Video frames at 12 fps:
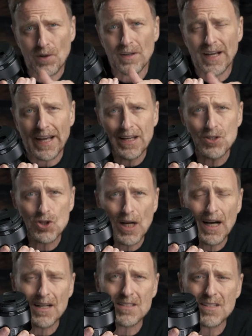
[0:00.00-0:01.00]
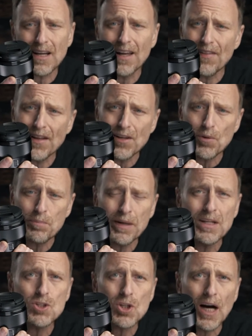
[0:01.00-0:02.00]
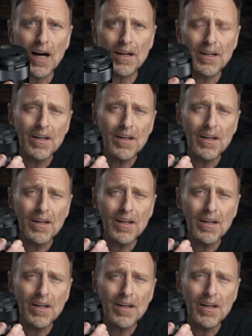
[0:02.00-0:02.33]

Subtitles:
A shots, and then your B shot,